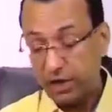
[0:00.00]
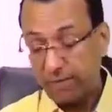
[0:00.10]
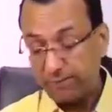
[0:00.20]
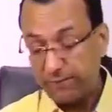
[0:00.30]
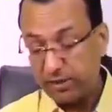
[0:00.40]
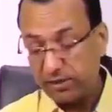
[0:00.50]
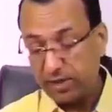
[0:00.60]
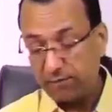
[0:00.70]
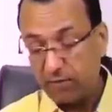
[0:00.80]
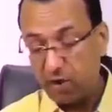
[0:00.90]
But
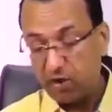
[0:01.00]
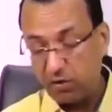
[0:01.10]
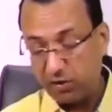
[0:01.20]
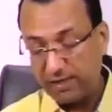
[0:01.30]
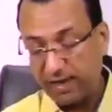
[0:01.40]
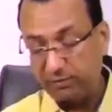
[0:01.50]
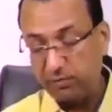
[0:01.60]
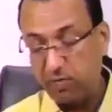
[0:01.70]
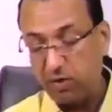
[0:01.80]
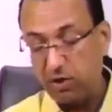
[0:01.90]
bronchioles have
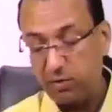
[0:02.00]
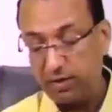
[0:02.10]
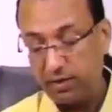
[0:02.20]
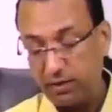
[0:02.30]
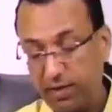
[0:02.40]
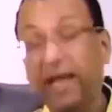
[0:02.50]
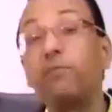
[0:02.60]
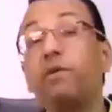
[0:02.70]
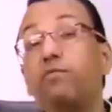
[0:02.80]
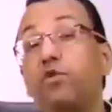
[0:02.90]
small lumen. There can
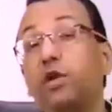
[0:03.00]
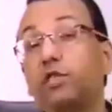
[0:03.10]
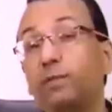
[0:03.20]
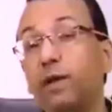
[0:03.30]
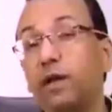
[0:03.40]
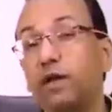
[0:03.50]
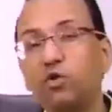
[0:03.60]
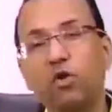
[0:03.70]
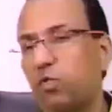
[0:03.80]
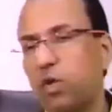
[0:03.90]
be a mucus plug. You
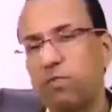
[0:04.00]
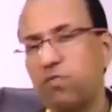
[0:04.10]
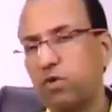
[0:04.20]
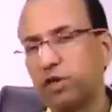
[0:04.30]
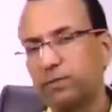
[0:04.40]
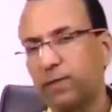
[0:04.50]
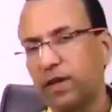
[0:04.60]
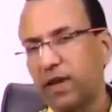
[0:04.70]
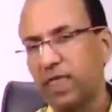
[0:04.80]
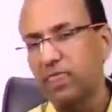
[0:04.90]
don't want mucus
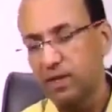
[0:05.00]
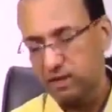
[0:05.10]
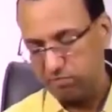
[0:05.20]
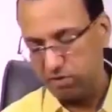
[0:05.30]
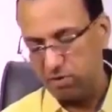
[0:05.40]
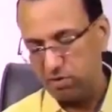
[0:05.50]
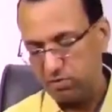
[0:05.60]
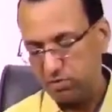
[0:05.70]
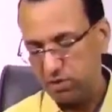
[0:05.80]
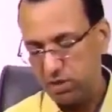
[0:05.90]
plug in the
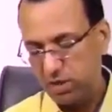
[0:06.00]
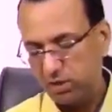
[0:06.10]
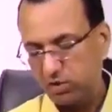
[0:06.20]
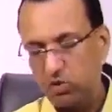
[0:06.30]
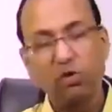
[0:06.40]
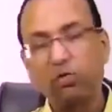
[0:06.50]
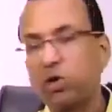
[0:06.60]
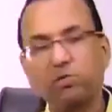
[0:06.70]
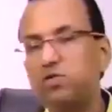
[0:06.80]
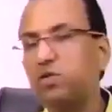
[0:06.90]
bronchiole. So you don't
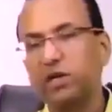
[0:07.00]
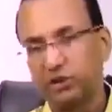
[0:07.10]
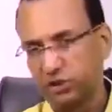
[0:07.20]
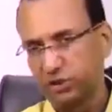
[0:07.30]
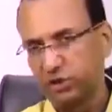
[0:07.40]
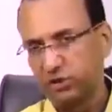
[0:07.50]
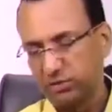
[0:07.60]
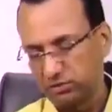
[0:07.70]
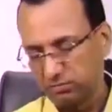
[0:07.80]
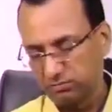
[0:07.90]
want
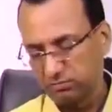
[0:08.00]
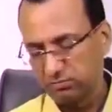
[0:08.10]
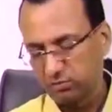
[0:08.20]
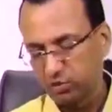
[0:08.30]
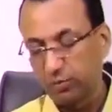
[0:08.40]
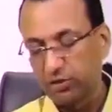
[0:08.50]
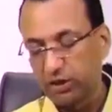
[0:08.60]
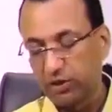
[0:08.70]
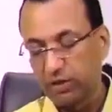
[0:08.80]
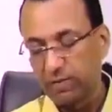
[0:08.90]
mucus to be
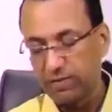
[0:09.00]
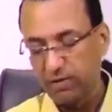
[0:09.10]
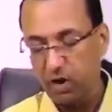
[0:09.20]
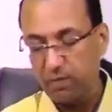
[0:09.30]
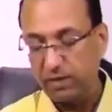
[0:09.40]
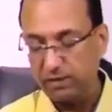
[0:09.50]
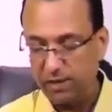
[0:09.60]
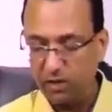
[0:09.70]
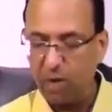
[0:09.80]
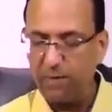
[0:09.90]
secreted by goblet
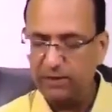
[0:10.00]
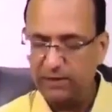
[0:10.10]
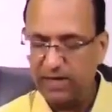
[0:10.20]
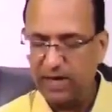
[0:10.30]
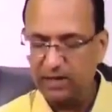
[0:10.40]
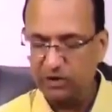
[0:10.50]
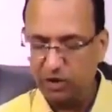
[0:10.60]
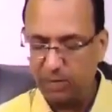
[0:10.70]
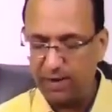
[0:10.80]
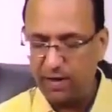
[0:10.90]
cell. Goblet cell are
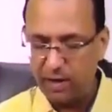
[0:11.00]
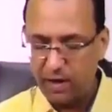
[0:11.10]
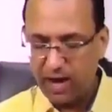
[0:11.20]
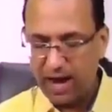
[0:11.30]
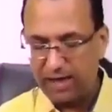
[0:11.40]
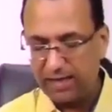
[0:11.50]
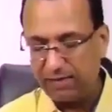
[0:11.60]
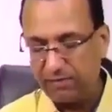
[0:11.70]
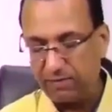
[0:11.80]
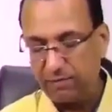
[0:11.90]
stopping at the
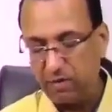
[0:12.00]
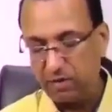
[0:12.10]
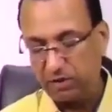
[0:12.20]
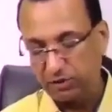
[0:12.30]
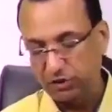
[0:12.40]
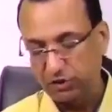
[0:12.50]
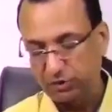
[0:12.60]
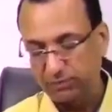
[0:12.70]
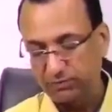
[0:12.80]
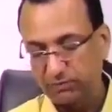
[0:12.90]
level of
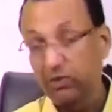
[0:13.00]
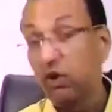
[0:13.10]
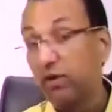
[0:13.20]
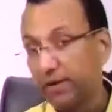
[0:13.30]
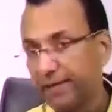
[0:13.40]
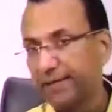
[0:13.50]
bronchus only.